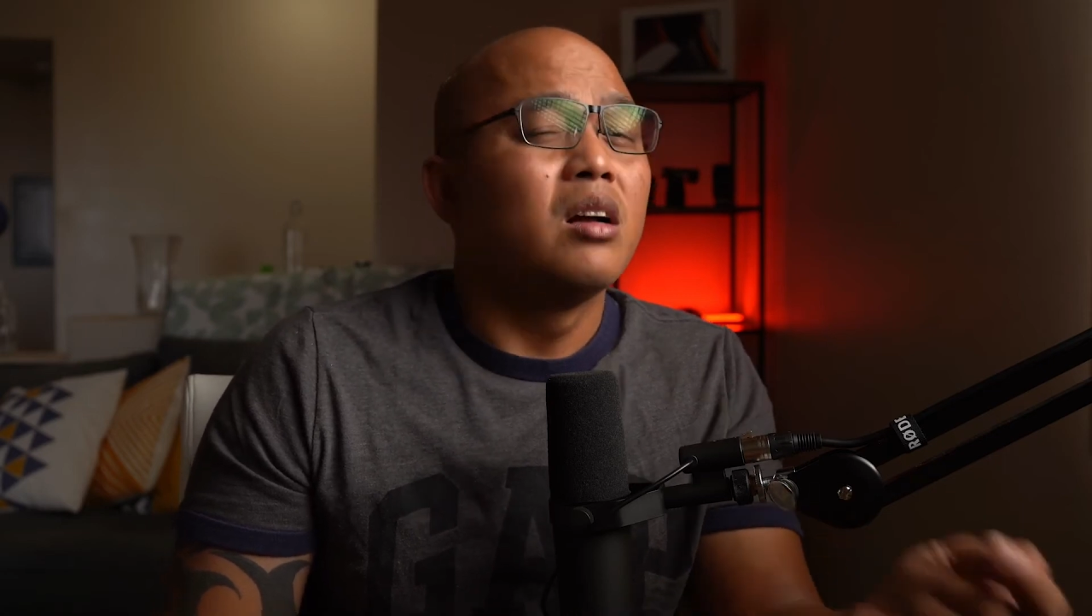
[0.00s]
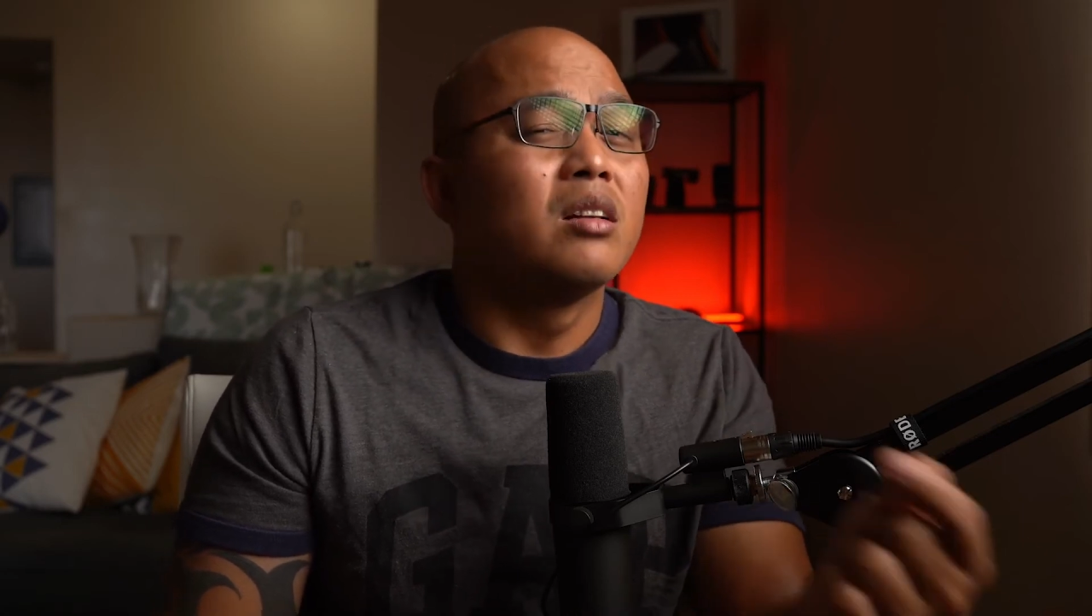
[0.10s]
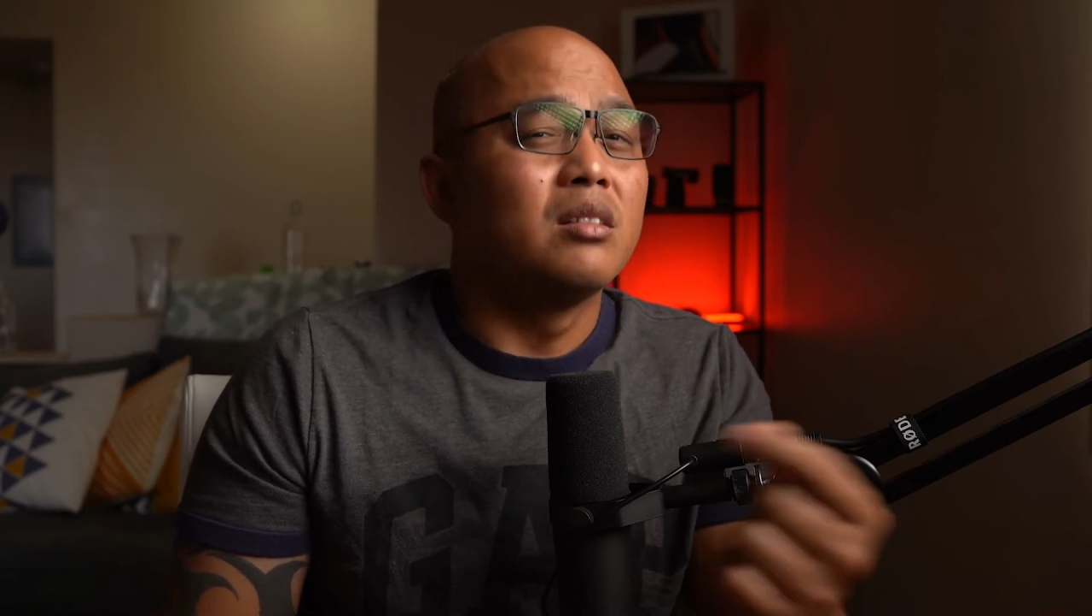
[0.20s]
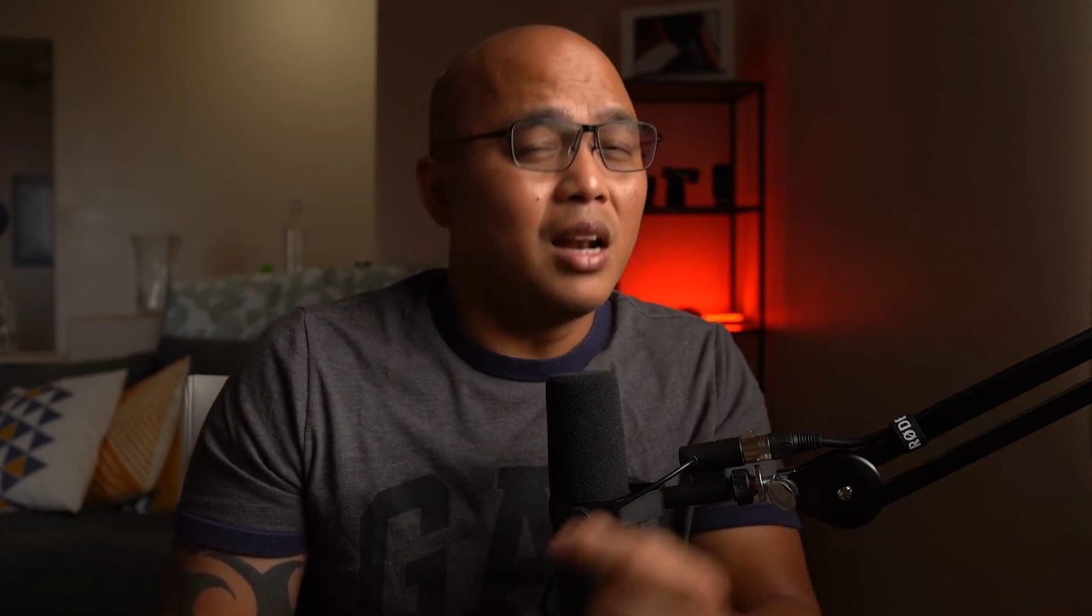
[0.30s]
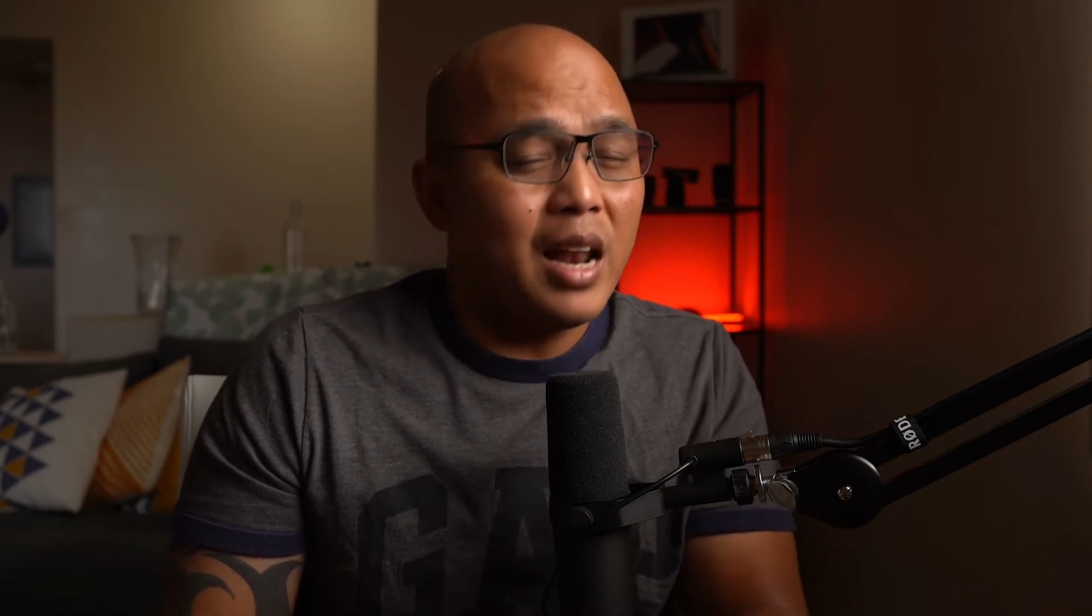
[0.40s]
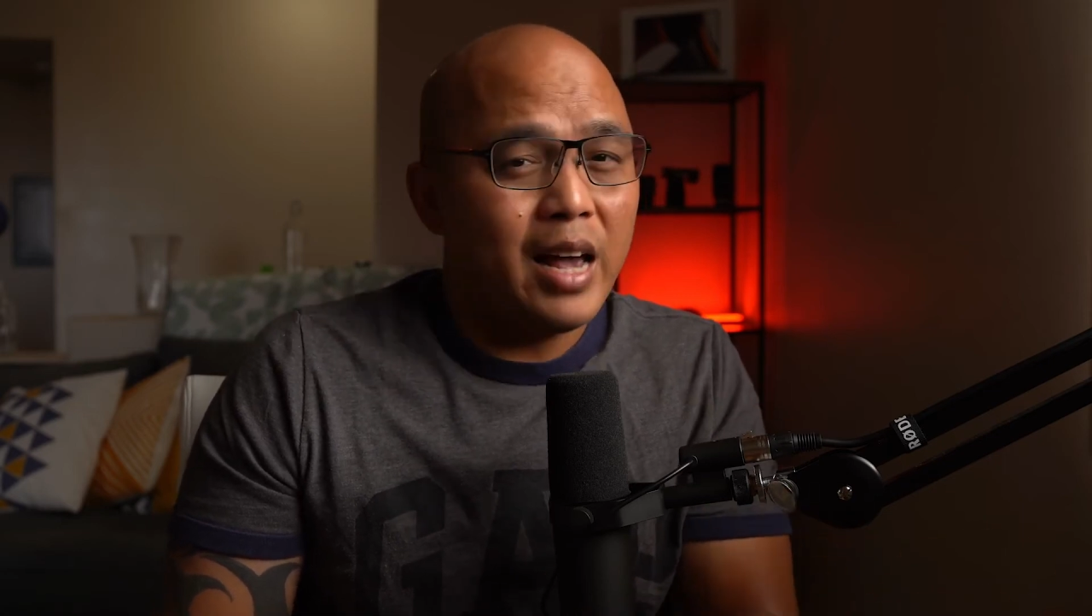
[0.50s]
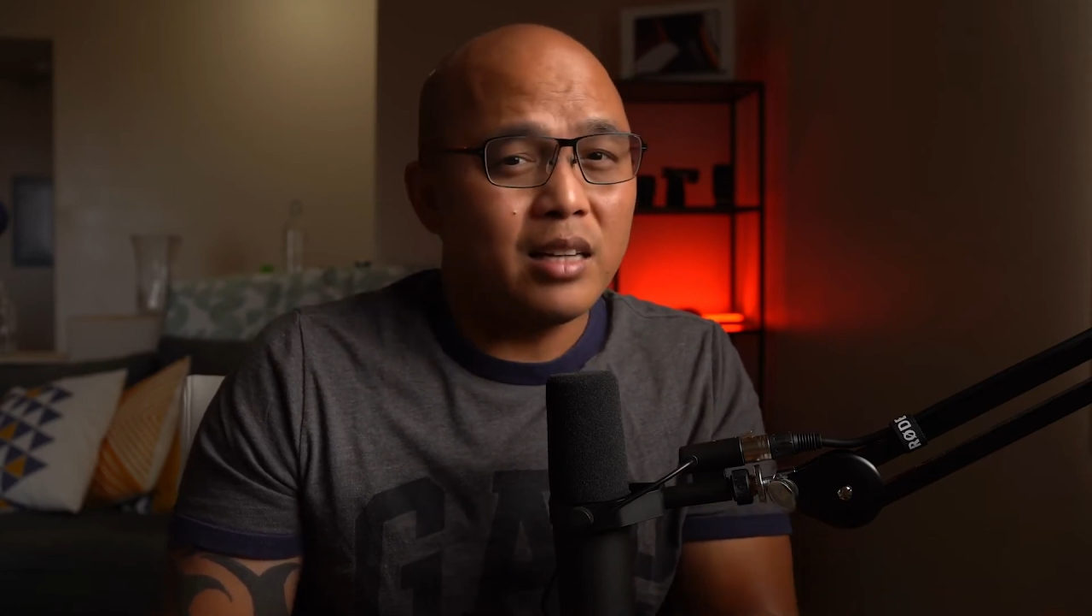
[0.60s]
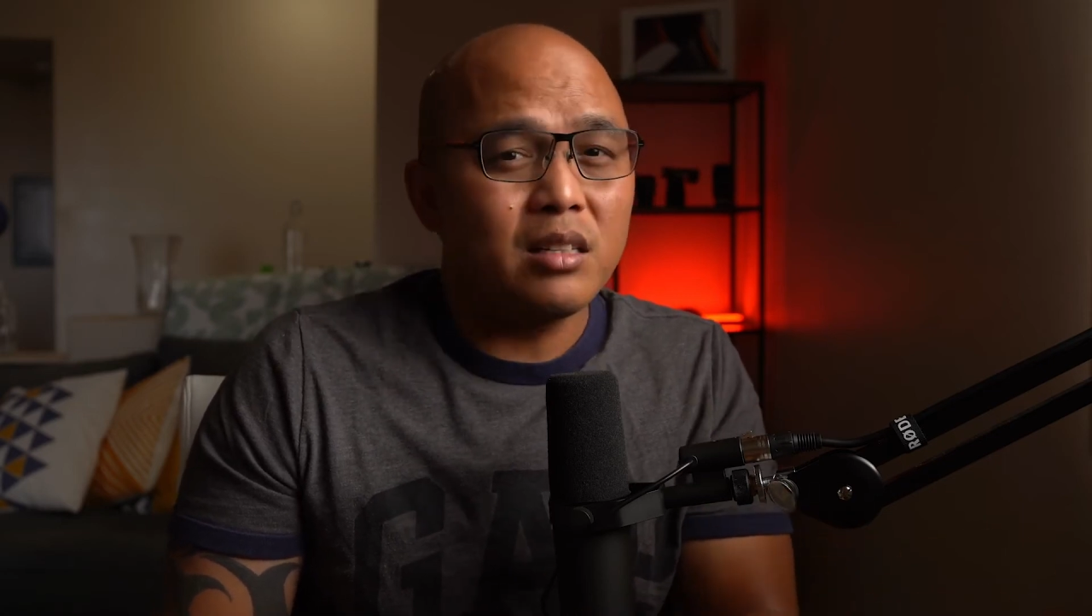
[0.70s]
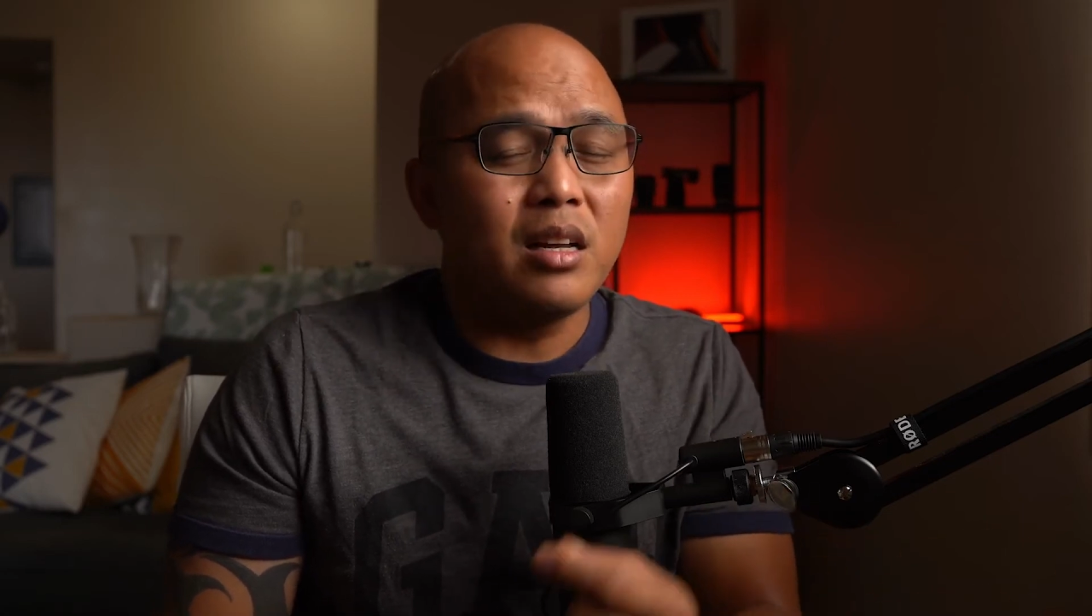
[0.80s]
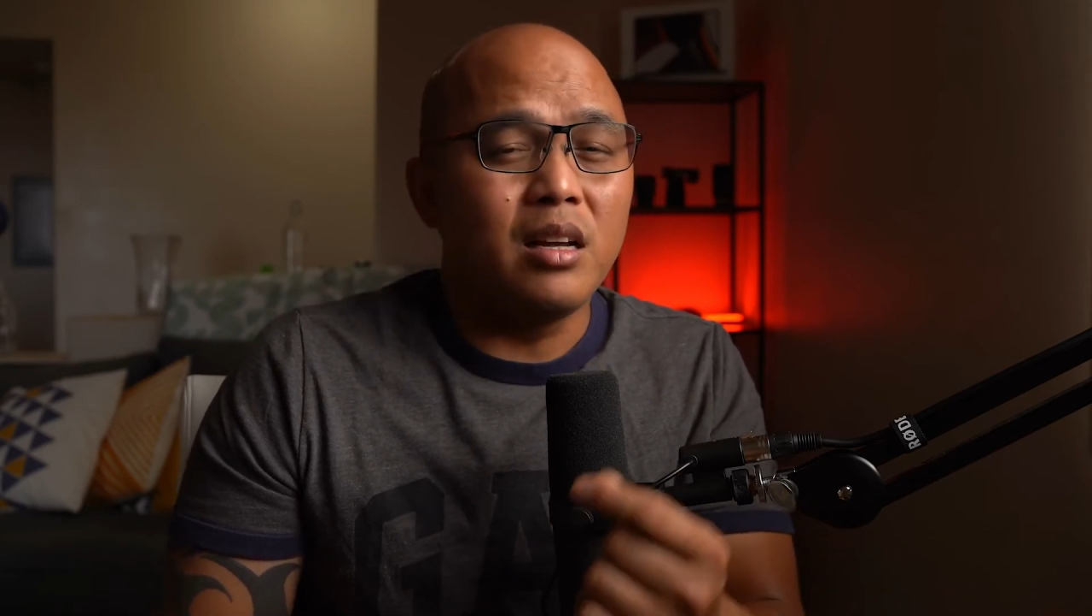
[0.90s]
the
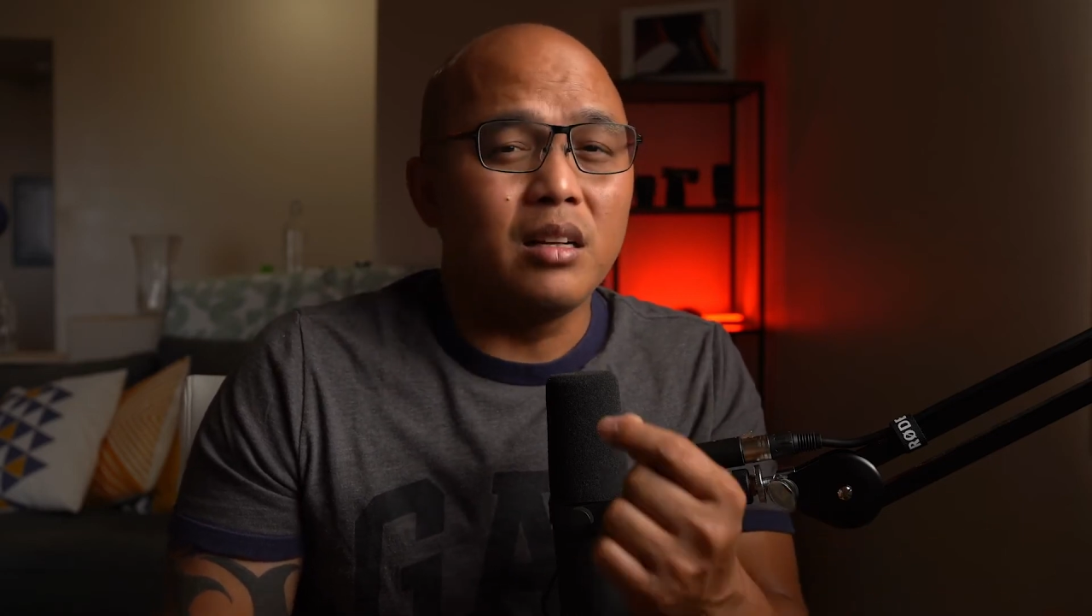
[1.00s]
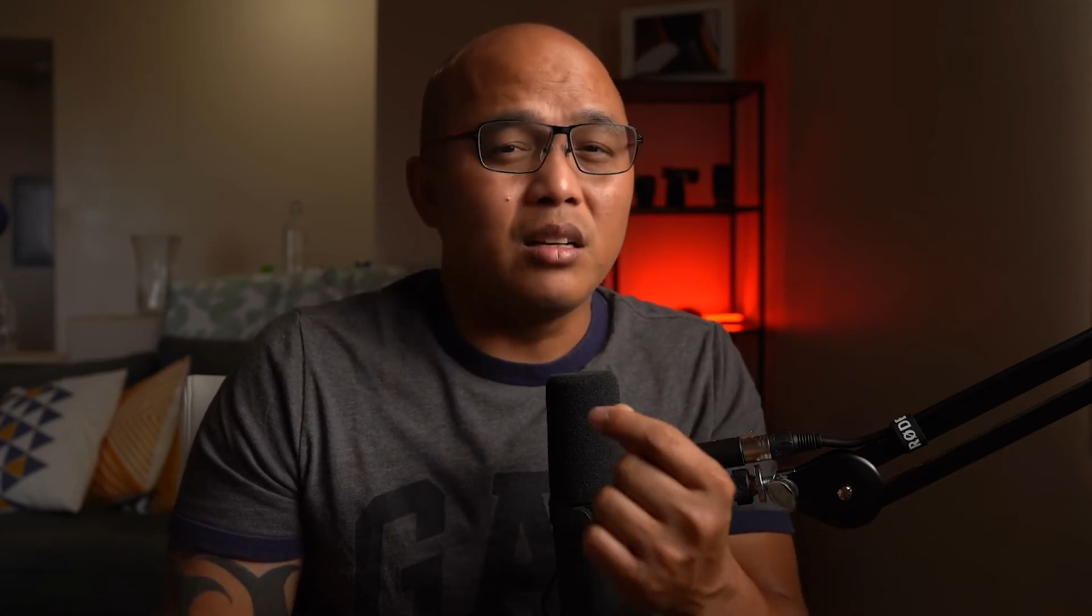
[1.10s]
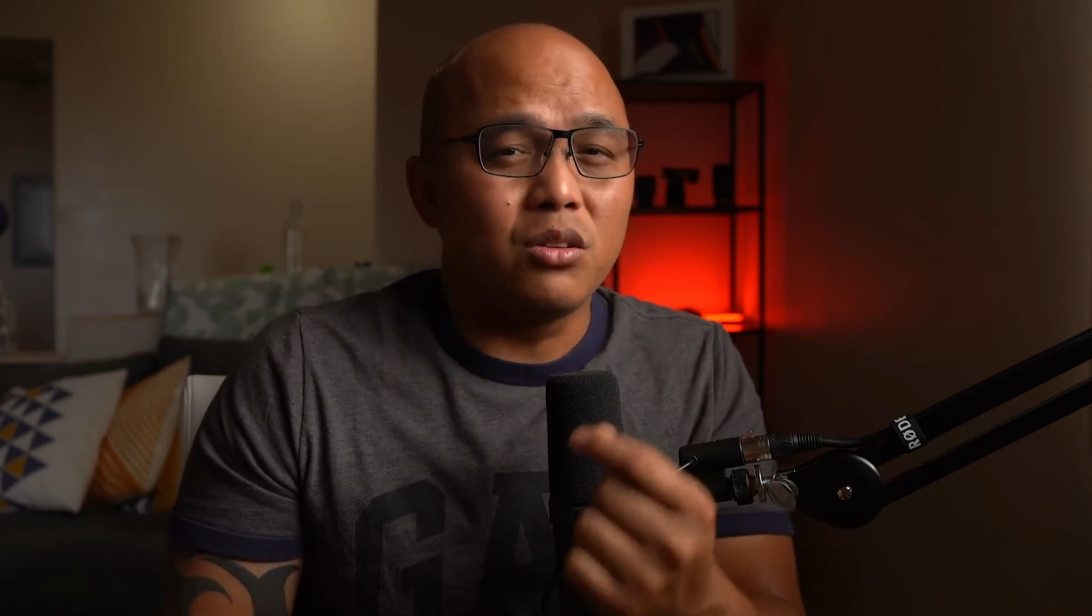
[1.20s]
last thing